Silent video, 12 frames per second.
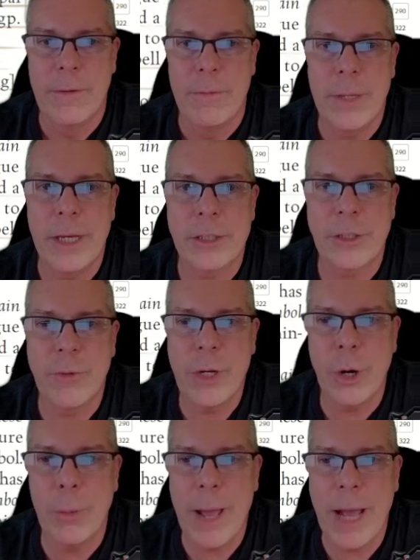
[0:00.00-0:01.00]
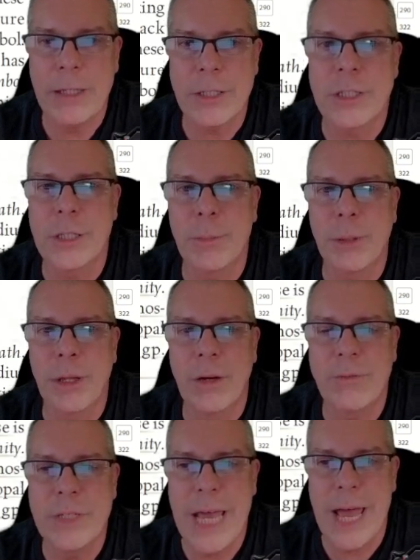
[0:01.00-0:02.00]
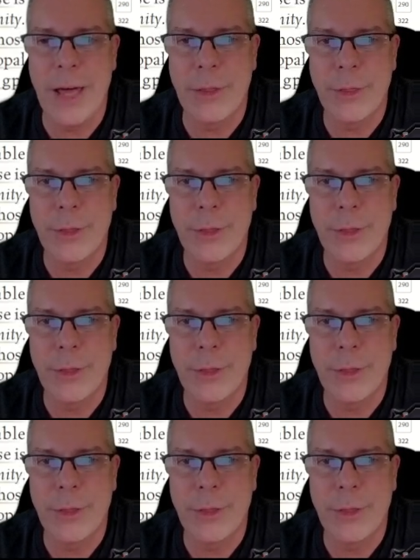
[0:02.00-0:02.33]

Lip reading: Because if we go back to Symbol of Death,